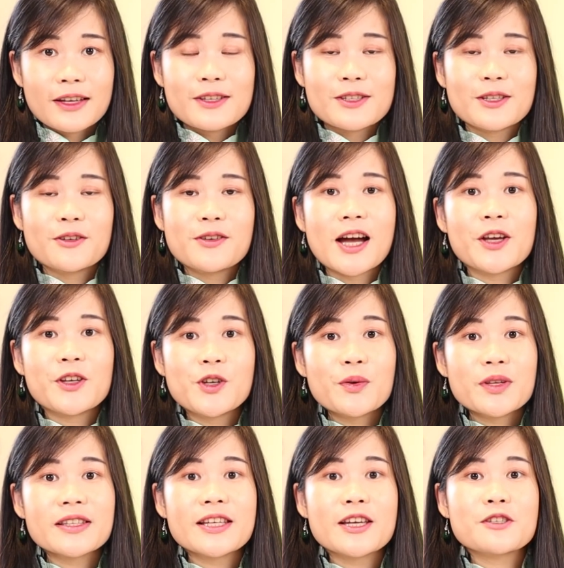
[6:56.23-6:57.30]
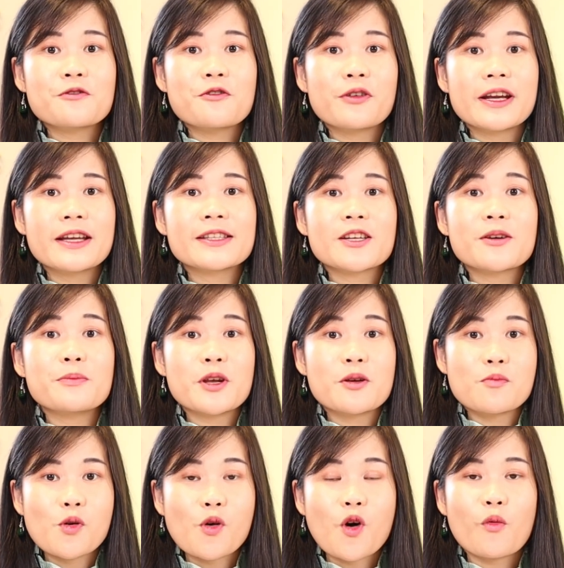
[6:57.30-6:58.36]
So you are using this phrase a bit
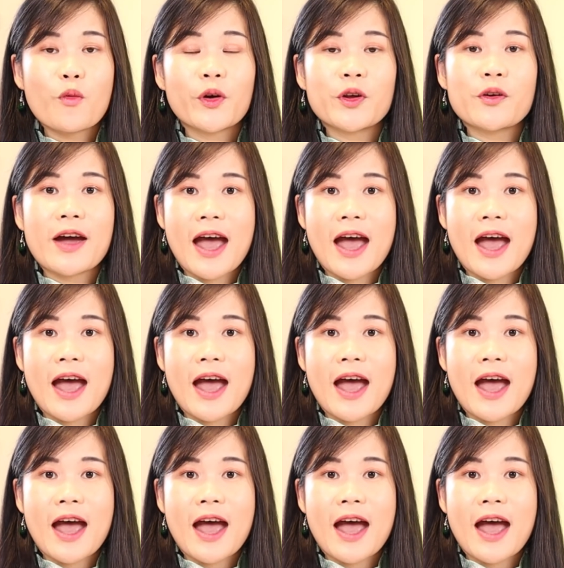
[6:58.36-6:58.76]
more when you